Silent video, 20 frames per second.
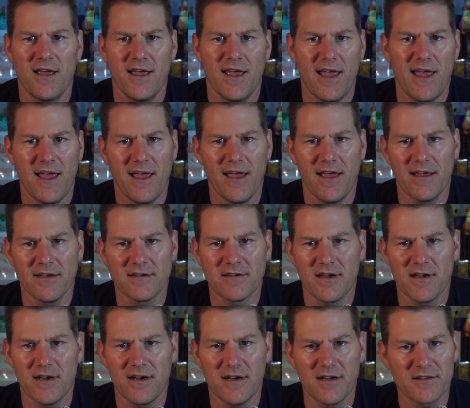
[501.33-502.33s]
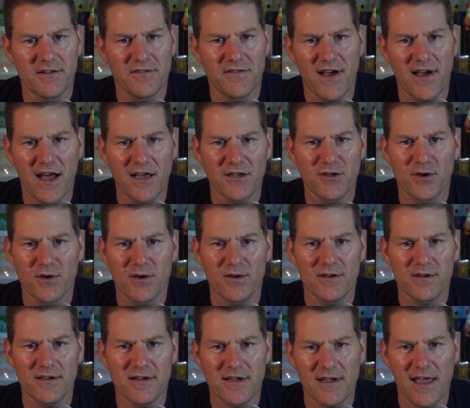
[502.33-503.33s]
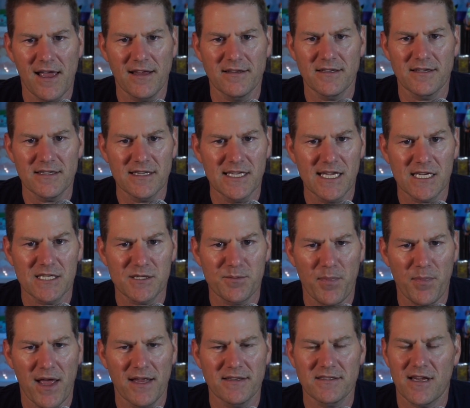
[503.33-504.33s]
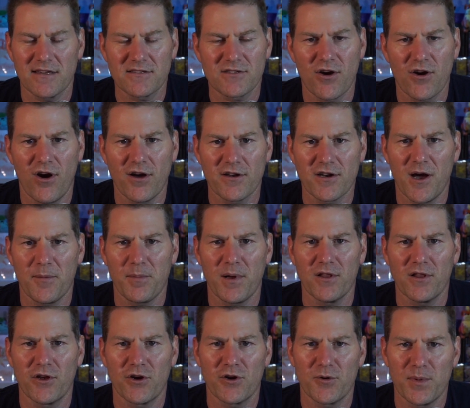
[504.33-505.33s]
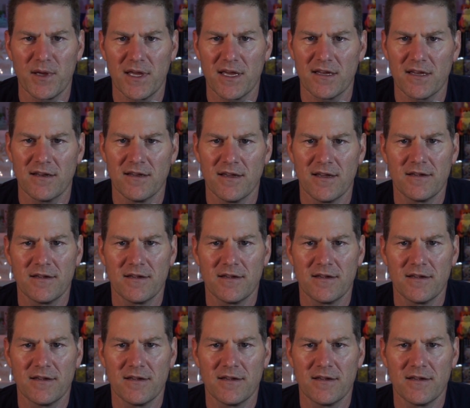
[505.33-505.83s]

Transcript: and the value and the expense has gone up a little bit.